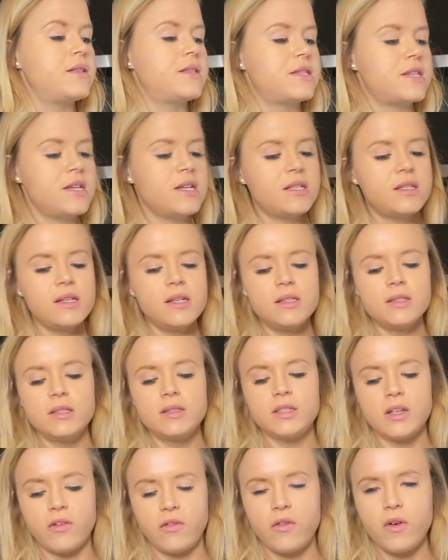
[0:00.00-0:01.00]
This is a
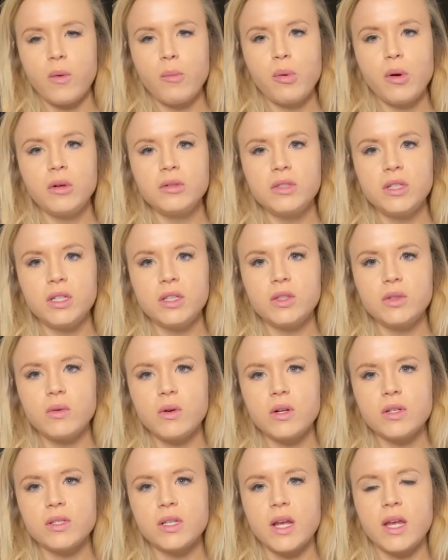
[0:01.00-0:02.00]
different protein
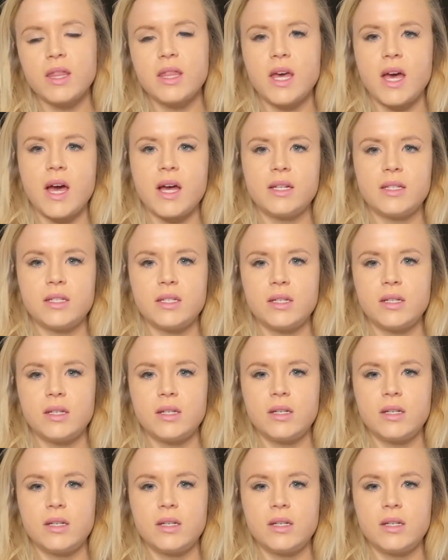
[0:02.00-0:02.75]
source that